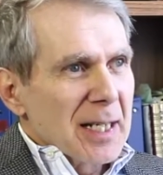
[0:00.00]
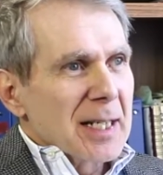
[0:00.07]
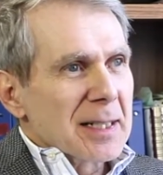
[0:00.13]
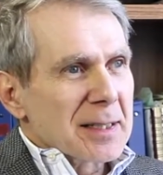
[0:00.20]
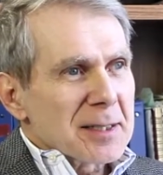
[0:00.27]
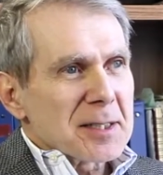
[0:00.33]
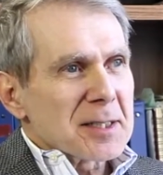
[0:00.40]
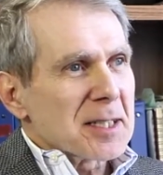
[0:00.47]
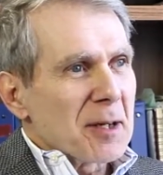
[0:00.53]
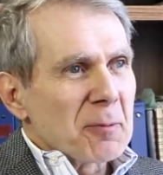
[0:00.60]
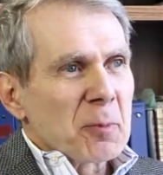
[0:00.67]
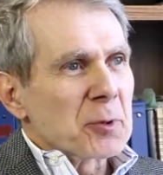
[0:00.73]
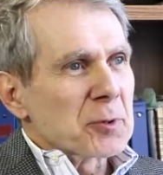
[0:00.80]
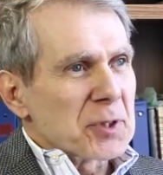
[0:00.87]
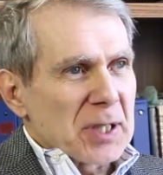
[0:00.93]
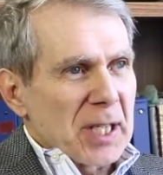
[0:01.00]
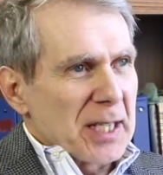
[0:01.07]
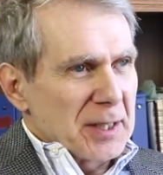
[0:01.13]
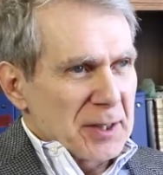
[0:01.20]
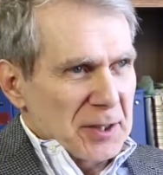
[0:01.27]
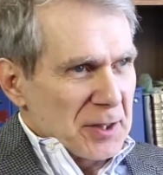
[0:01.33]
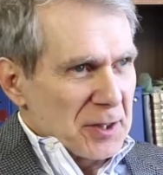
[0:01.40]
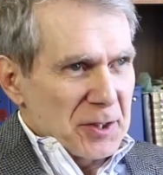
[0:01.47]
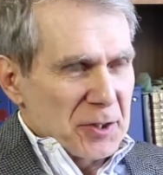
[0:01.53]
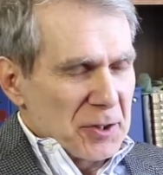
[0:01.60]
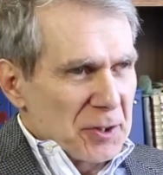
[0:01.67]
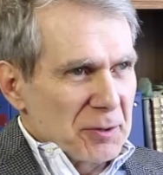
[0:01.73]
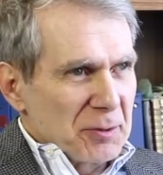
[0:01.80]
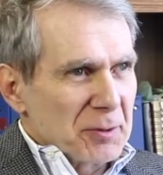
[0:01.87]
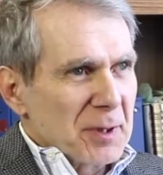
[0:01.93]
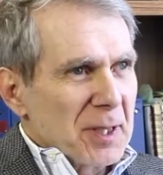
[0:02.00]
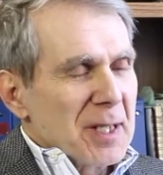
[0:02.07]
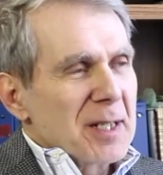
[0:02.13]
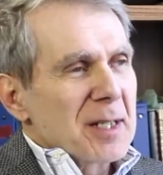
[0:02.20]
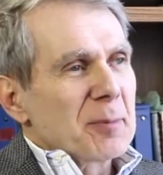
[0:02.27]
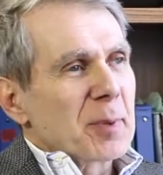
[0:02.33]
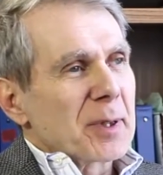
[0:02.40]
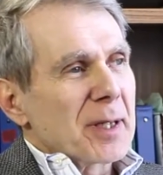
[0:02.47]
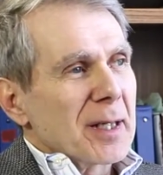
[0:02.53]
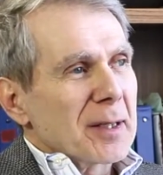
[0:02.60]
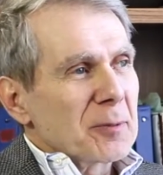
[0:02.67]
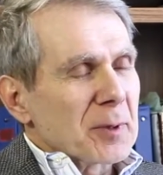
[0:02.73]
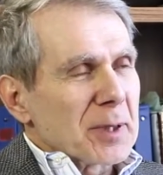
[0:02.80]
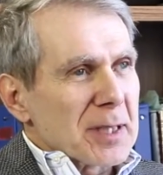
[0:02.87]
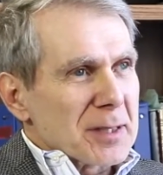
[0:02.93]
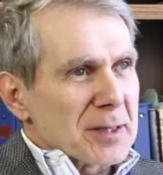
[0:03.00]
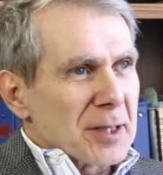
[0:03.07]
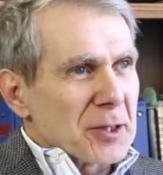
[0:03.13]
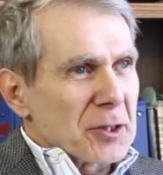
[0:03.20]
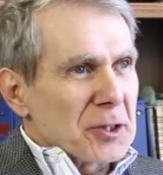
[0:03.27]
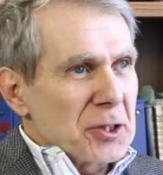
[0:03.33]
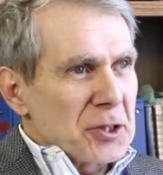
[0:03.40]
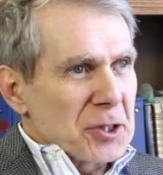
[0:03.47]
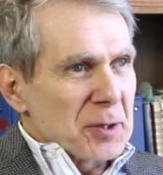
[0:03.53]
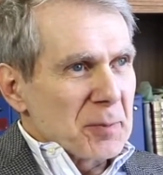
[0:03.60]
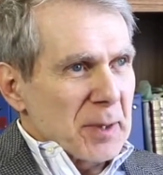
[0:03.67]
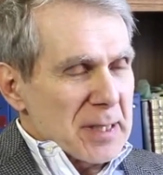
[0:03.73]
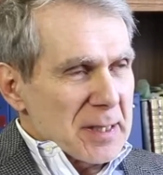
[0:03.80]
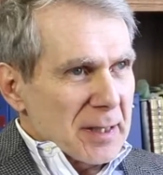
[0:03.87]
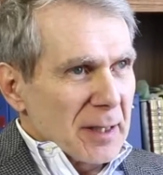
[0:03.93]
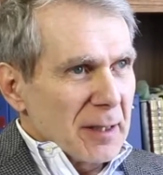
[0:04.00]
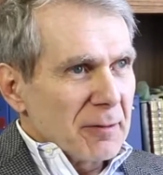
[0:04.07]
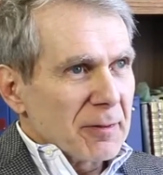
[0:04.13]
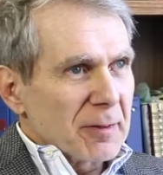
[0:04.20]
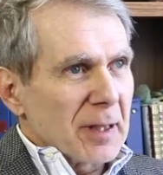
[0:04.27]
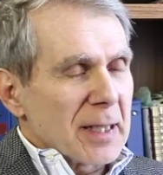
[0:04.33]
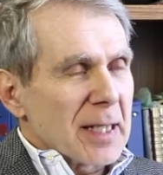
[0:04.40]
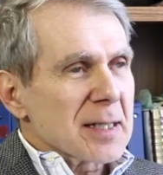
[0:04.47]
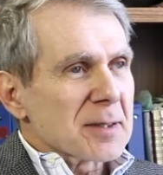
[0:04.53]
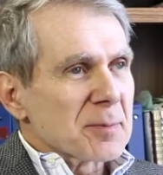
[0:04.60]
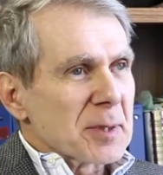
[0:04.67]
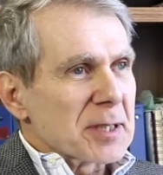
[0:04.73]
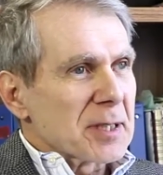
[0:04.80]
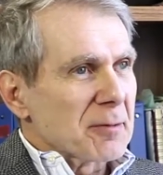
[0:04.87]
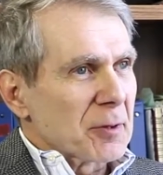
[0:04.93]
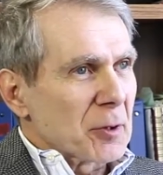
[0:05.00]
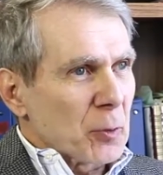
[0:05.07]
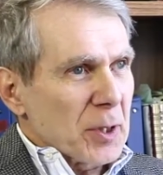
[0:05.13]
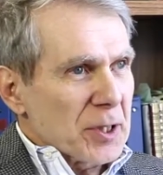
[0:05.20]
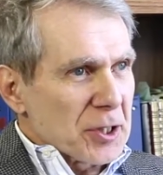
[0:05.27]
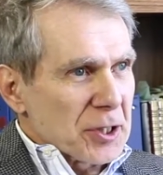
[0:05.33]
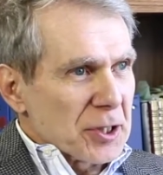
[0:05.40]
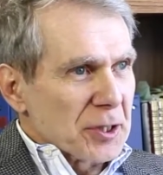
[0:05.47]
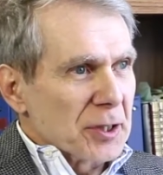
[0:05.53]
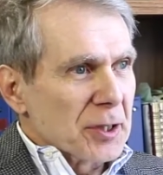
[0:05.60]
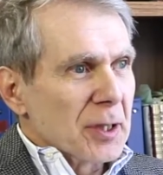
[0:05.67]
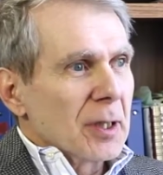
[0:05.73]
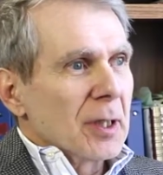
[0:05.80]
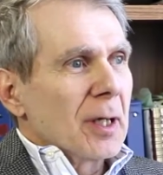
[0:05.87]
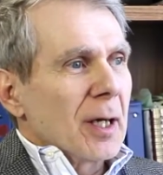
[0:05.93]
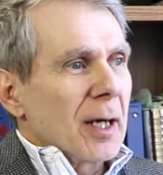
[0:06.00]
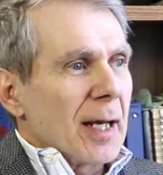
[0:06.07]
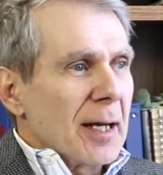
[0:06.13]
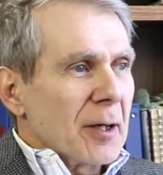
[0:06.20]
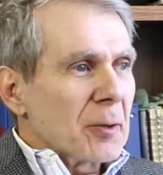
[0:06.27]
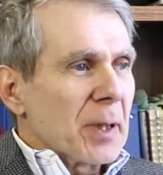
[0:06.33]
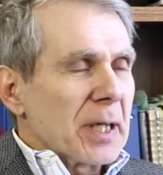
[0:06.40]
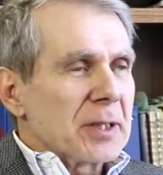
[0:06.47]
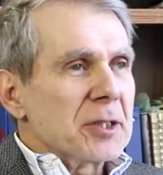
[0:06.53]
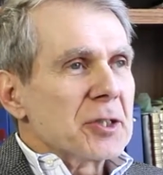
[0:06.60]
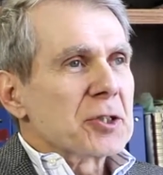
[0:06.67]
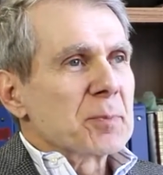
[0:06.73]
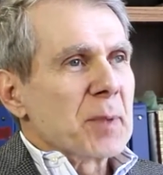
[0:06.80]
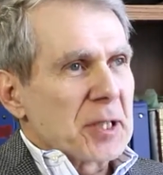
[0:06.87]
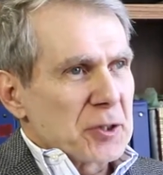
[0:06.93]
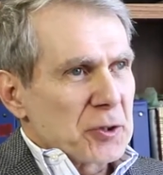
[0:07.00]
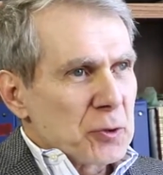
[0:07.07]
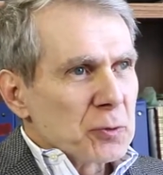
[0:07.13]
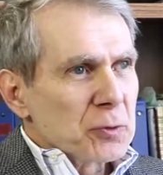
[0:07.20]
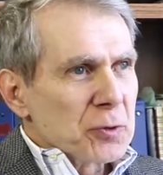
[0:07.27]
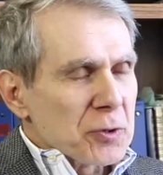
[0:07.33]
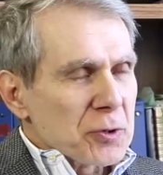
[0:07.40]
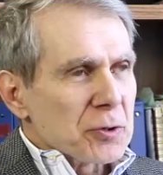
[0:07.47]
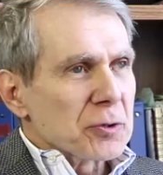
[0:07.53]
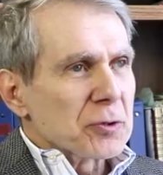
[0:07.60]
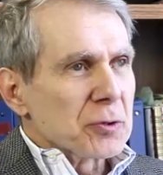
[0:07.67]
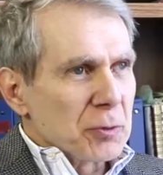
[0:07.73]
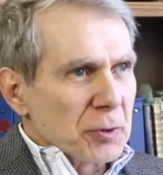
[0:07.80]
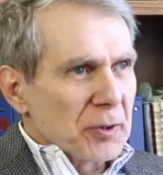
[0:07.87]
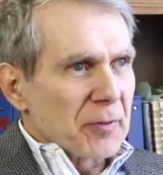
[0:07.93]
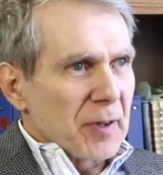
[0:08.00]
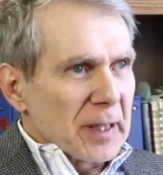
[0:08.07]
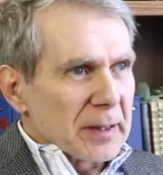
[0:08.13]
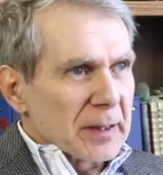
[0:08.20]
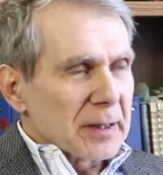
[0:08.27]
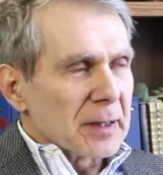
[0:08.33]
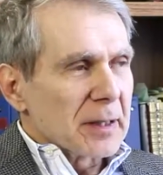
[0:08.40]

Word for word: And this is how most scientists do. But then when I started teaching myself, I asked myself a question. How do I teach my students to invent?